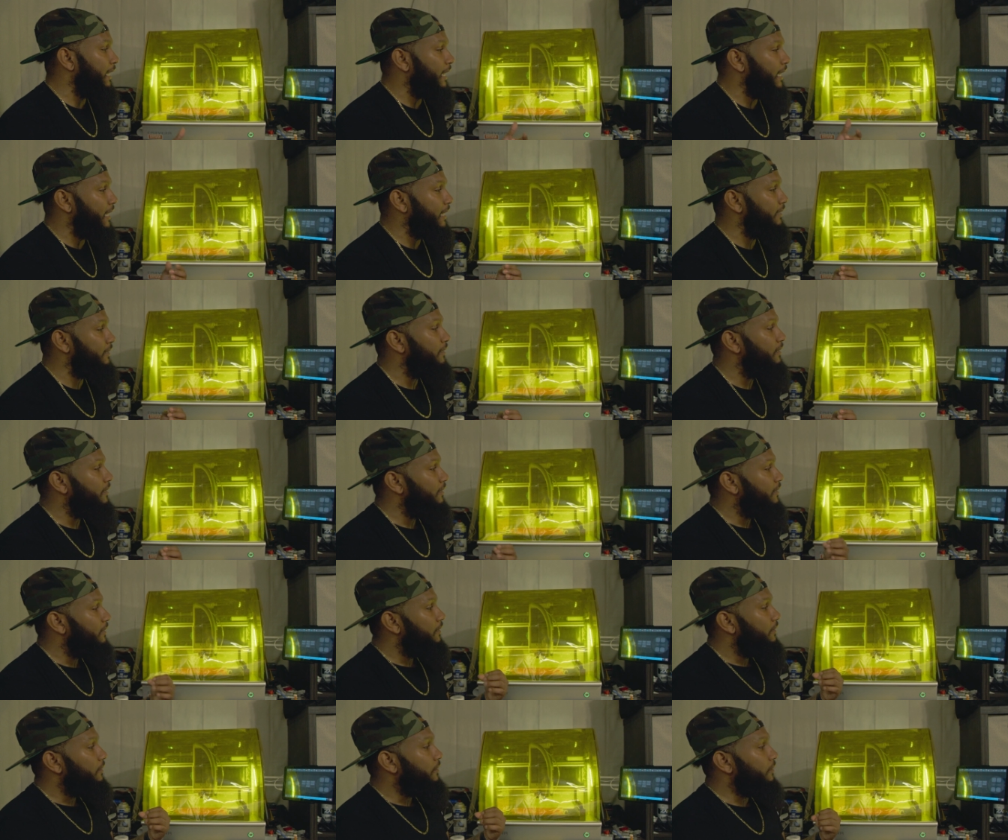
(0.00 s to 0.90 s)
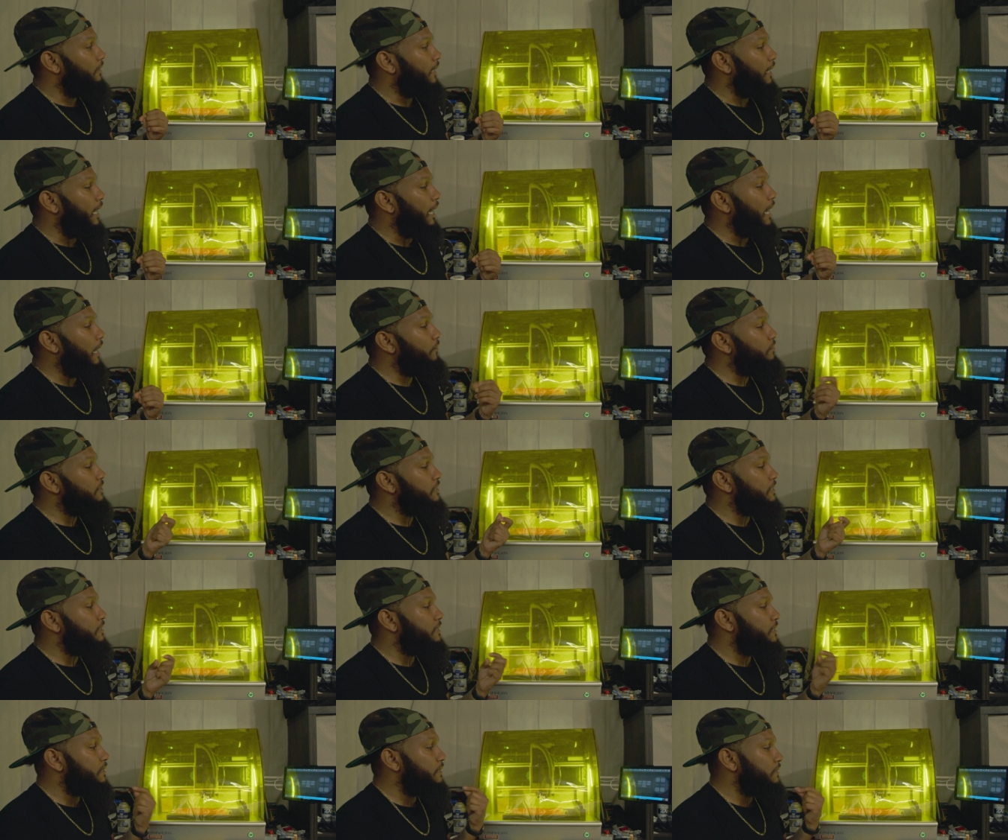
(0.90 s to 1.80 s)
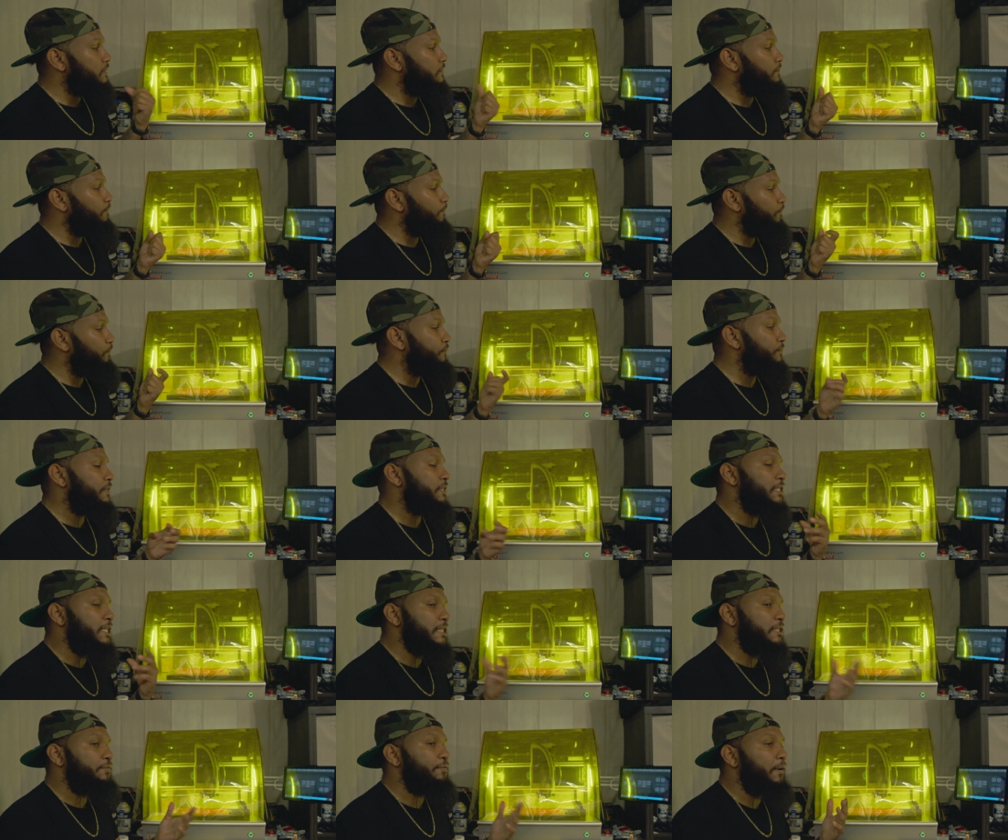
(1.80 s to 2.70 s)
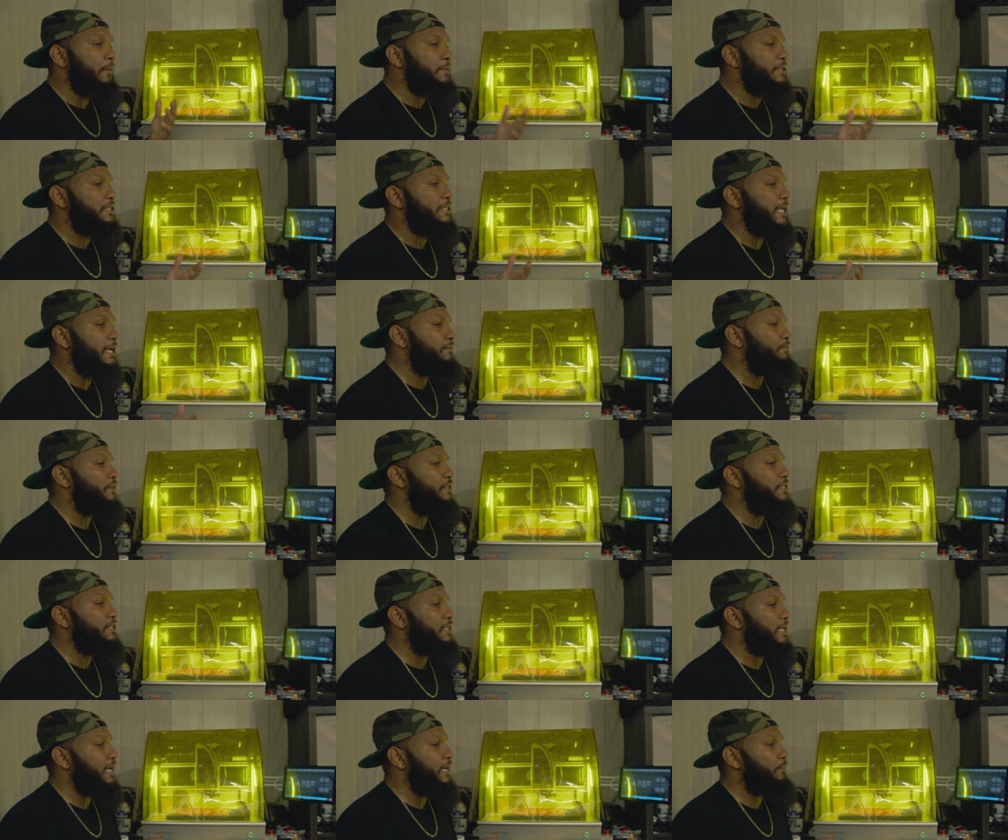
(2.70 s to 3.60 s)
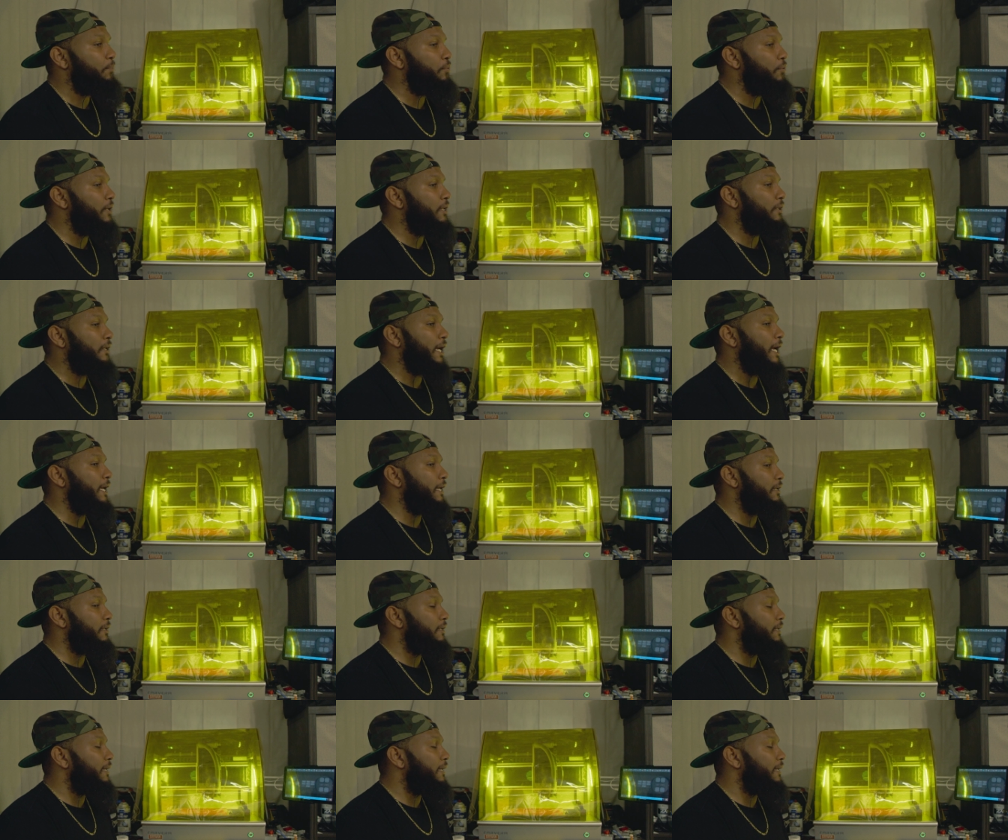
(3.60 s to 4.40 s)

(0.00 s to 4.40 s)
And I would just from a safety standpoint, like